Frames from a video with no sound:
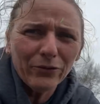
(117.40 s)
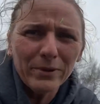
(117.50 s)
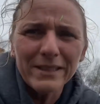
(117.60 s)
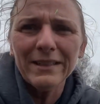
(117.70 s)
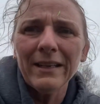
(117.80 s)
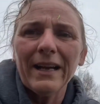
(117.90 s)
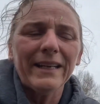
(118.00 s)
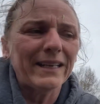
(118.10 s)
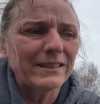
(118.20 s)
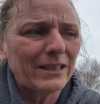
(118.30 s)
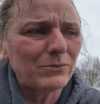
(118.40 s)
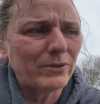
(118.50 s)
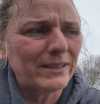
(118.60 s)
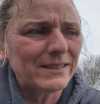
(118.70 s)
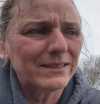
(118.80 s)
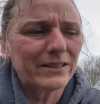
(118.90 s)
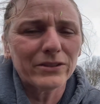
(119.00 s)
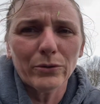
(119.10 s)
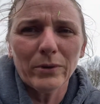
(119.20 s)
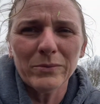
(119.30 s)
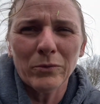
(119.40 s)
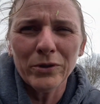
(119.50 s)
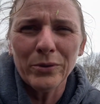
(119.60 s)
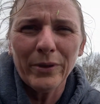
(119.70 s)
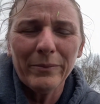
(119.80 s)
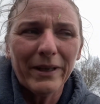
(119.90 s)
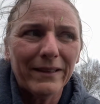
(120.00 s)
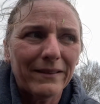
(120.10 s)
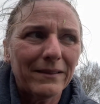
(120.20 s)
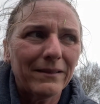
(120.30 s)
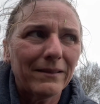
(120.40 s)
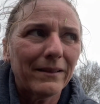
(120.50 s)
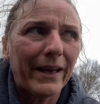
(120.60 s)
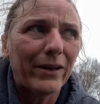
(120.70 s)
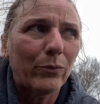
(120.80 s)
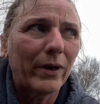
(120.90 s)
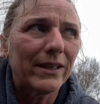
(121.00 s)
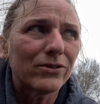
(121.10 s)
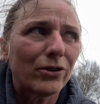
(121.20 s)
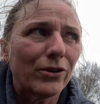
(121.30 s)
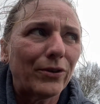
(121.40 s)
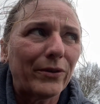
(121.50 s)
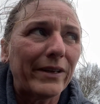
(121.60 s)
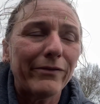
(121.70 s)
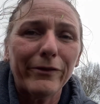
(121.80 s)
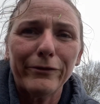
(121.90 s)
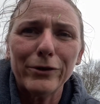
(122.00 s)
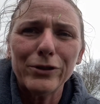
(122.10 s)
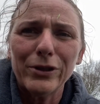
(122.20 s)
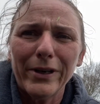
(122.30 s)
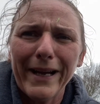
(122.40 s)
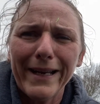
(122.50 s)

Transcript: reason I ended up doing this is because there was more to it, but like when it started to leaf the first year I had